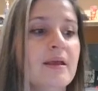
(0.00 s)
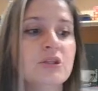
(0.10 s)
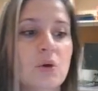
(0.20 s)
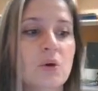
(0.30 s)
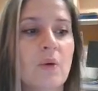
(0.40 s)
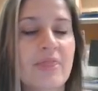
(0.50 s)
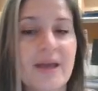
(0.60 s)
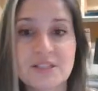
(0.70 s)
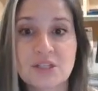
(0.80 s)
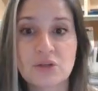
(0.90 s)
So
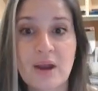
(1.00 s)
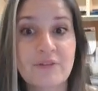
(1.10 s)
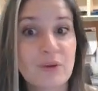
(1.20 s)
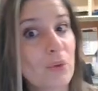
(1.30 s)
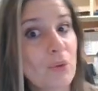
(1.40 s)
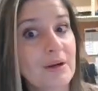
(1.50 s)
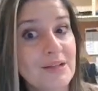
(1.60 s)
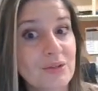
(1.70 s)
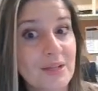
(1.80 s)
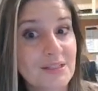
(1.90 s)
that's the graphic
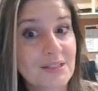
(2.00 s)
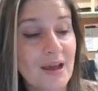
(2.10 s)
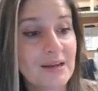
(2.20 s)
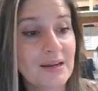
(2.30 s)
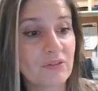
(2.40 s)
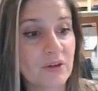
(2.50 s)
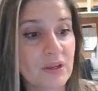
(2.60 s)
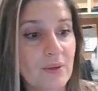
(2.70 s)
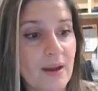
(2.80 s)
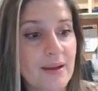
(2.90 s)
organizer that's tied in for
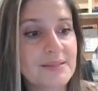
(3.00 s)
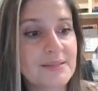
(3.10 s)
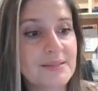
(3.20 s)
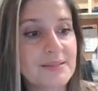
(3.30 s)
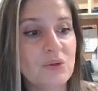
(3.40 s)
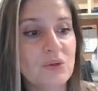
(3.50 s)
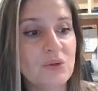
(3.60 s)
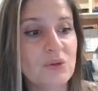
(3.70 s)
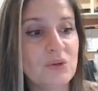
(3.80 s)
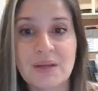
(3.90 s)
you guys, and you can
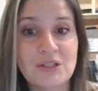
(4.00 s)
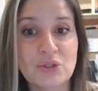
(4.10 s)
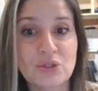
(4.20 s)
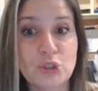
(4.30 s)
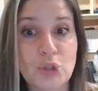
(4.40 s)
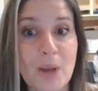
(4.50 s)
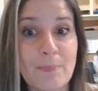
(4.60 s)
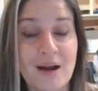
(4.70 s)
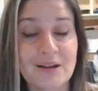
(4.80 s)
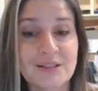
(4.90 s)
submit it to the
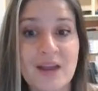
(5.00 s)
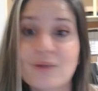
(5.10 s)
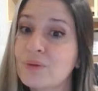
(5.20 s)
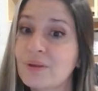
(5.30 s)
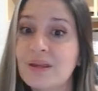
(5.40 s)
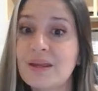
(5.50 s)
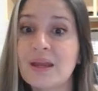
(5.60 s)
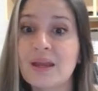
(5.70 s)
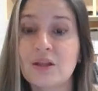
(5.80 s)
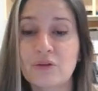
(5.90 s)
Dropbox. I really
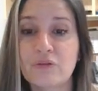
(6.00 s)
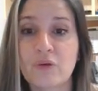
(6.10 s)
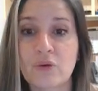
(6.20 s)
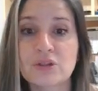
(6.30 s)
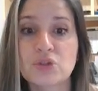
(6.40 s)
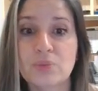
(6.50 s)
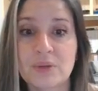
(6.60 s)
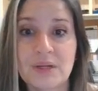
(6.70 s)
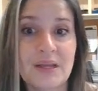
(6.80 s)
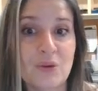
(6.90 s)
look forward to
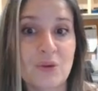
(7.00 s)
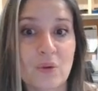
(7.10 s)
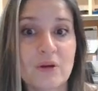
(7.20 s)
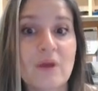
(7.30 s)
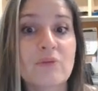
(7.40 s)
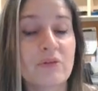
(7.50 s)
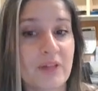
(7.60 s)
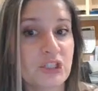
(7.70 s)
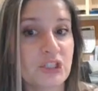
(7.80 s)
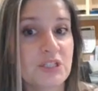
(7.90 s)
reading your
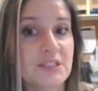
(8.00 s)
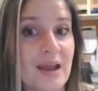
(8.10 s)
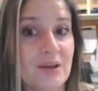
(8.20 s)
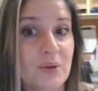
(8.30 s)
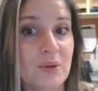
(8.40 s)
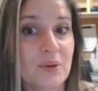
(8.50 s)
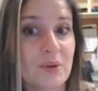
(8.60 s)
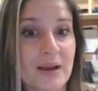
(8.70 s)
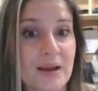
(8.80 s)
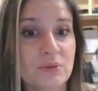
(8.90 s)
reflections and how you
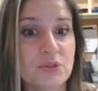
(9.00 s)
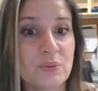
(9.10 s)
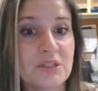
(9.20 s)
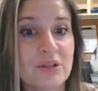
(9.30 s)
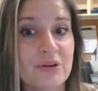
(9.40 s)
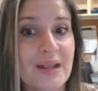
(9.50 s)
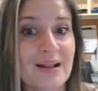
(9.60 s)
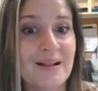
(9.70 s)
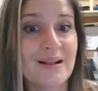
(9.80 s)
interact with this week's learning.